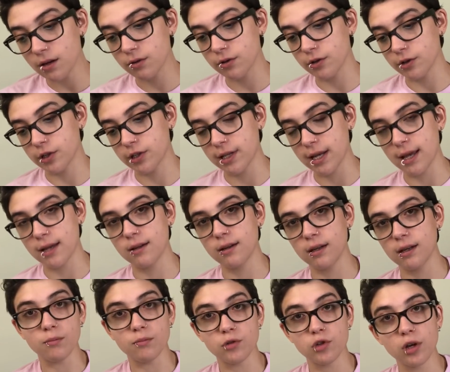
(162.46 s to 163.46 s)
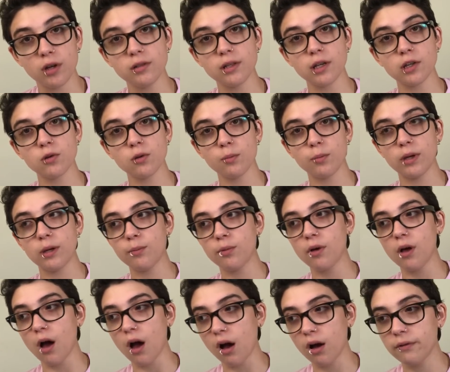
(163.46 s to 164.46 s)
understanding, transsexual people
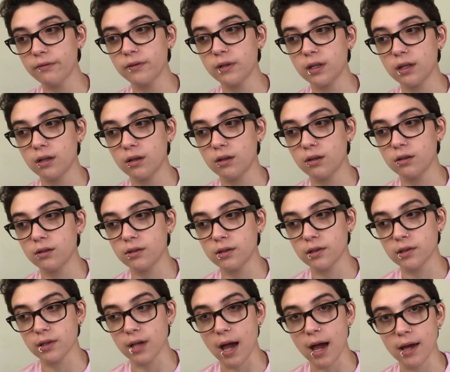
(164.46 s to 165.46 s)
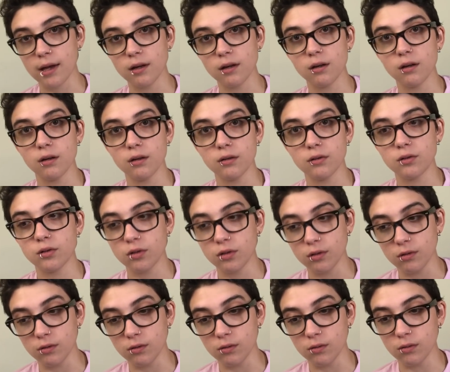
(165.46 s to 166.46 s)
often desire
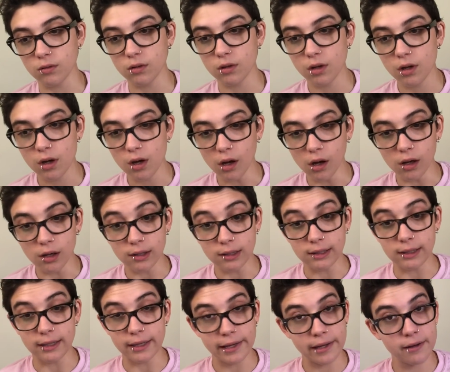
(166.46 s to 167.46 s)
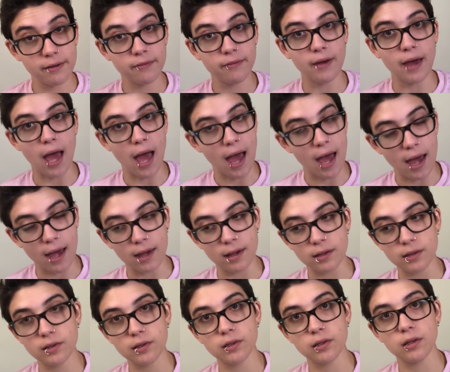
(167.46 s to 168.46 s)
to live
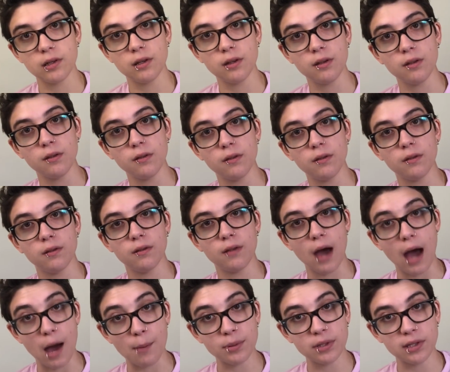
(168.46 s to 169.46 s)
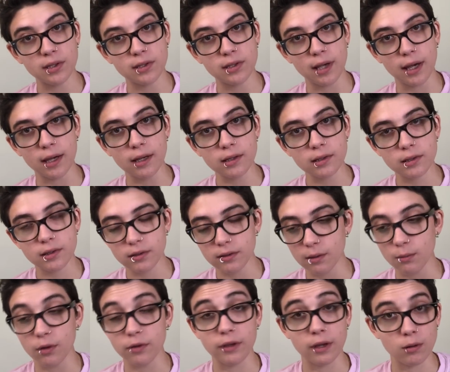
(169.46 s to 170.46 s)
as the opposite sex
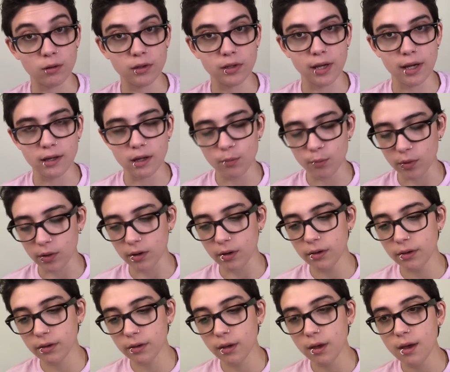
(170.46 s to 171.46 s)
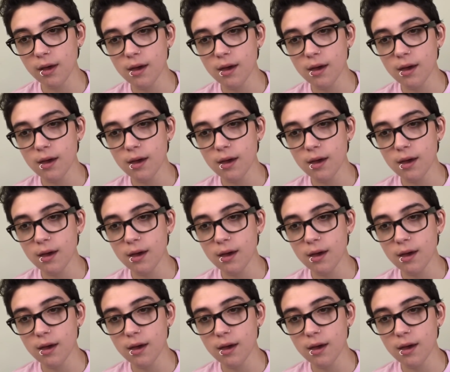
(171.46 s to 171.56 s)
than what they were assigned at birth.